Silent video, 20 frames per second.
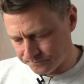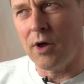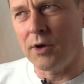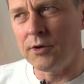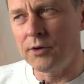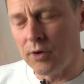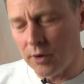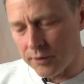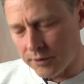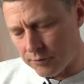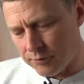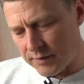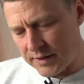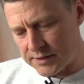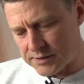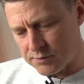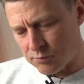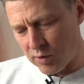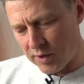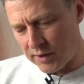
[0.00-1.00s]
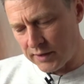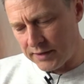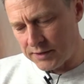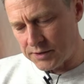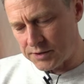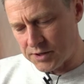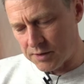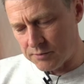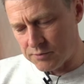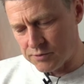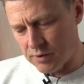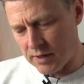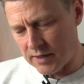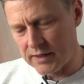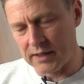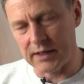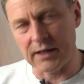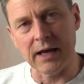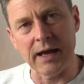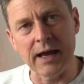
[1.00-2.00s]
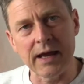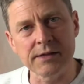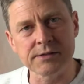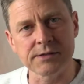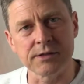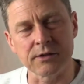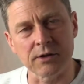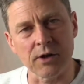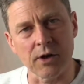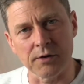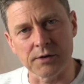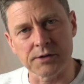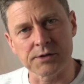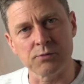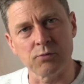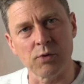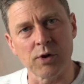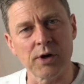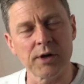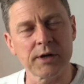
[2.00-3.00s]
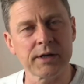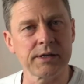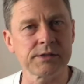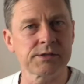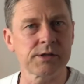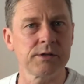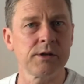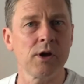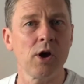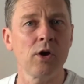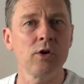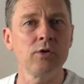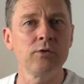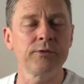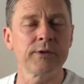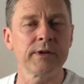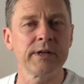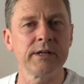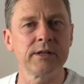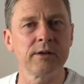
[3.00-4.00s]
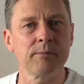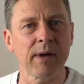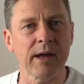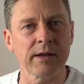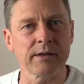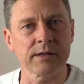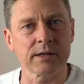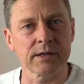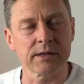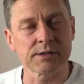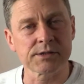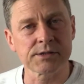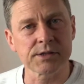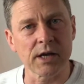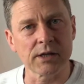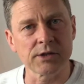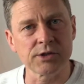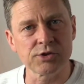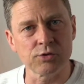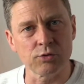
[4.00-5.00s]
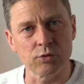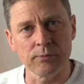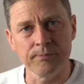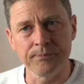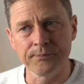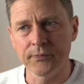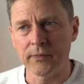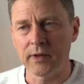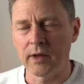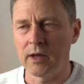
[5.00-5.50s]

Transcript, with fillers: Another reason why leadership training isn't going to work is an overly demanding schedule.